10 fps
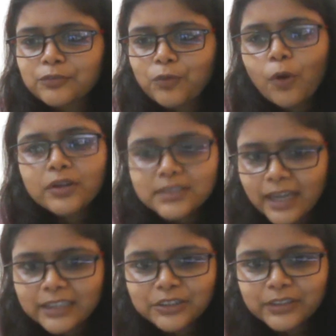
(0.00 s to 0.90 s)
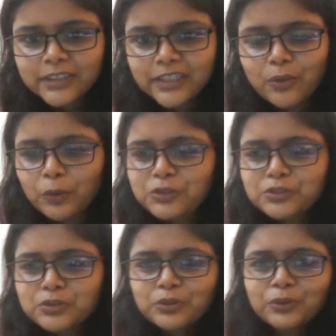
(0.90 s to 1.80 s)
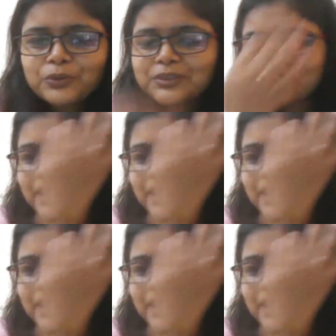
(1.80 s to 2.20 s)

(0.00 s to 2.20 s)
walks, actually, I got to know